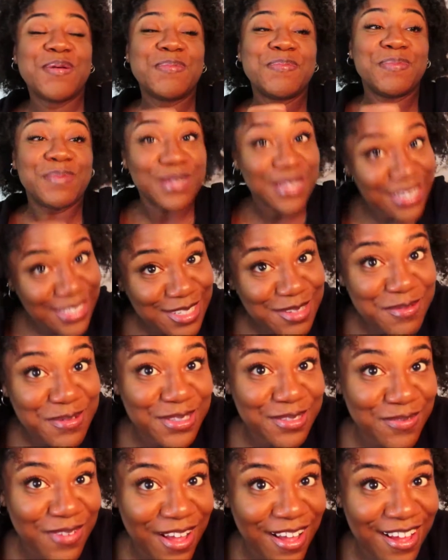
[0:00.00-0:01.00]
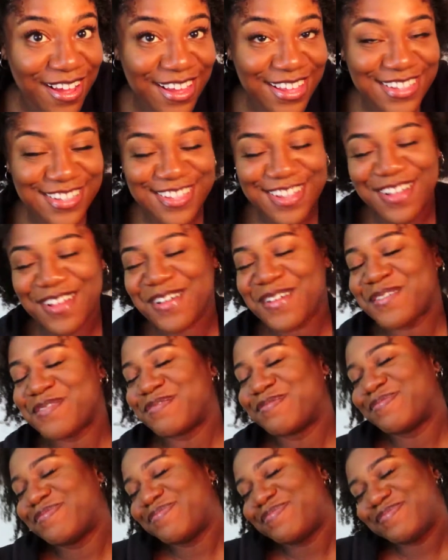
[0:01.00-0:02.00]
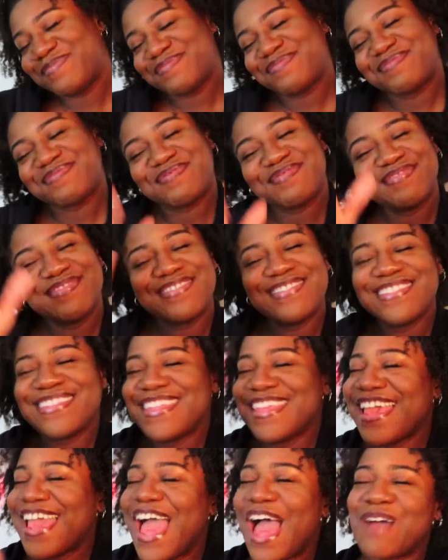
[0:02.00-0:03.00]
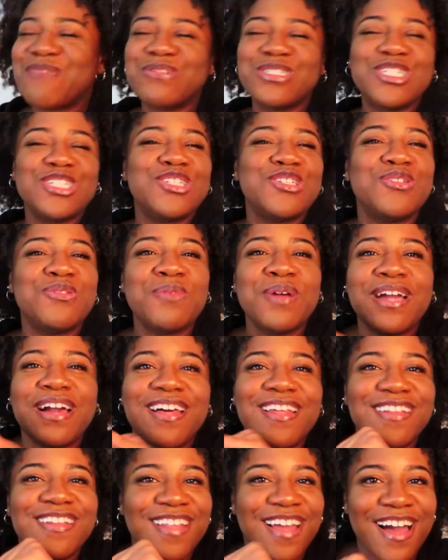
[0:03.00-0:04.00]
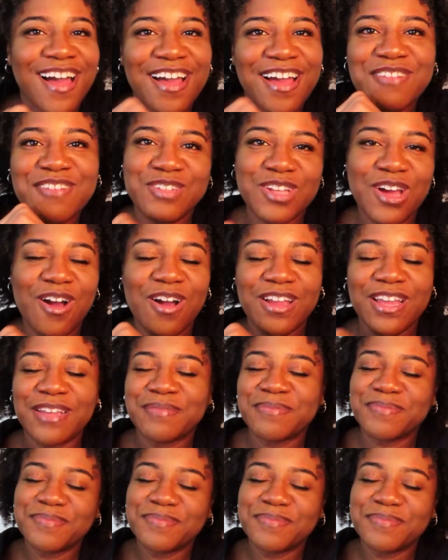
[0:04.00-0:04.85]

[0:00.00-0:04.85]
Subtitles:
plus he was fine, so I was just doing a lot of talking.